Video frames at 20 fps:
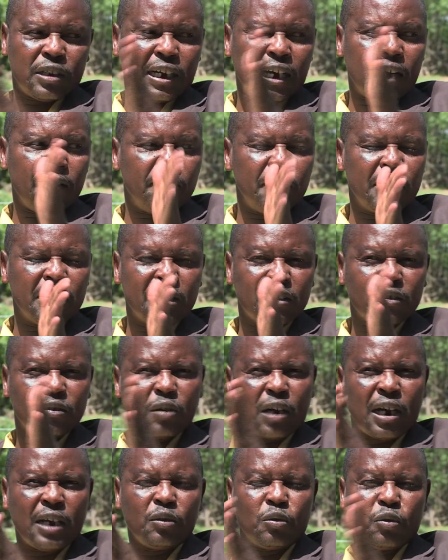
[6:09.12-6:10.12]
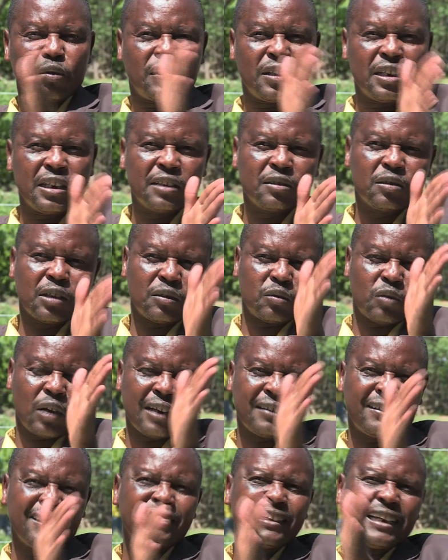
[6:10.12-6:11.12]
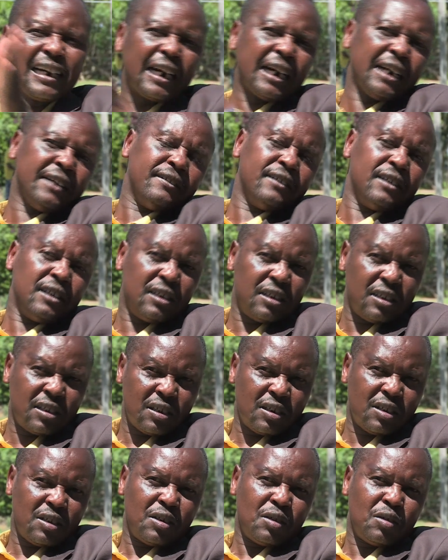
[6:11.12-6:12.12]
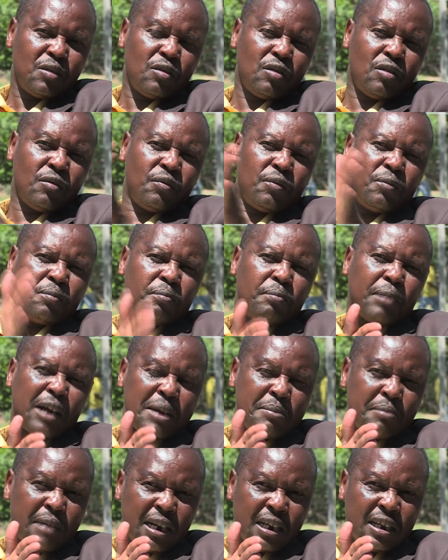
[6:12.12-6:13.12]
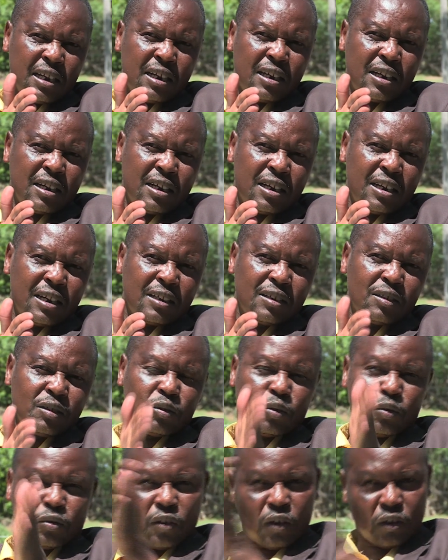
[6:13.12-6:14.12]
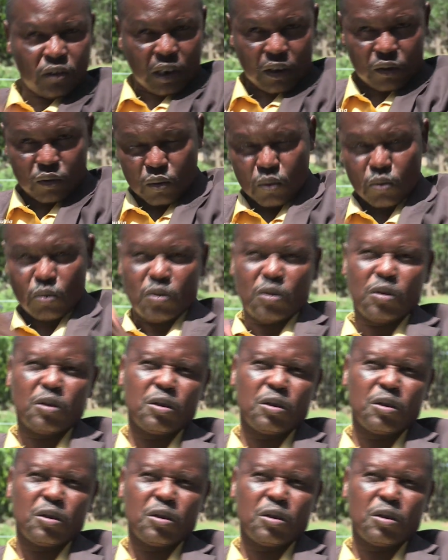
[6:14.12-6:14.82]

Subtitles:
The government is trying to see the transition rate of primary to secondary school.